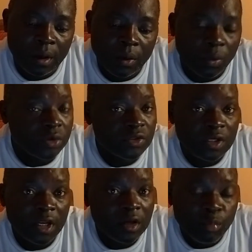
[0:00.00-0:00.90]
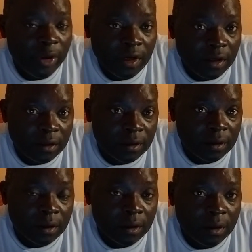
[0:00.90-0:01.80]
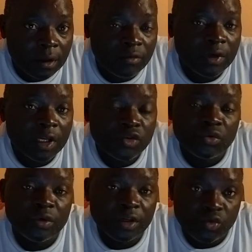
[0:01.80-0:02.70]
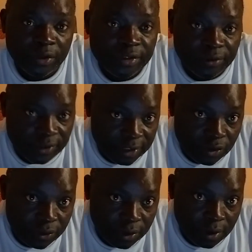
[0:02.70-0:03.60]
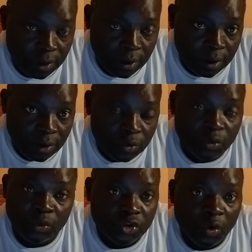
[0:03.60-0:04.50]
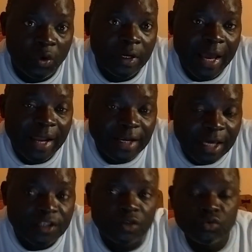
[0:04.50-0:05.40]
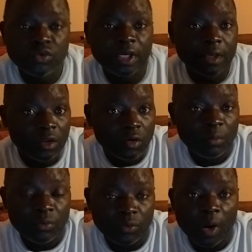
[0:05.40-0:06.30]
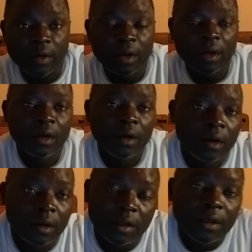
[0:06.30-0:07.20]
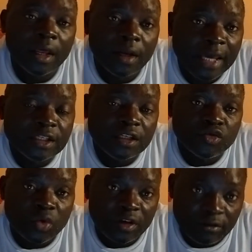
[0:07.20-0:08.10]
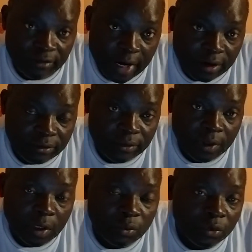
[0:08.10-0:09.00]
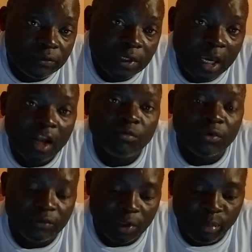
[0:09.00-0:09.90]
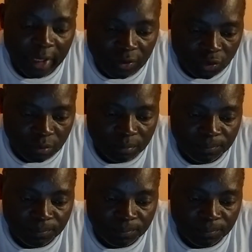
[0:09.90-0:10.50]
was still independent, even into the 20th century. So it was only annexed to the kingdom of Rwanda in 1925 with the help of the Belgium.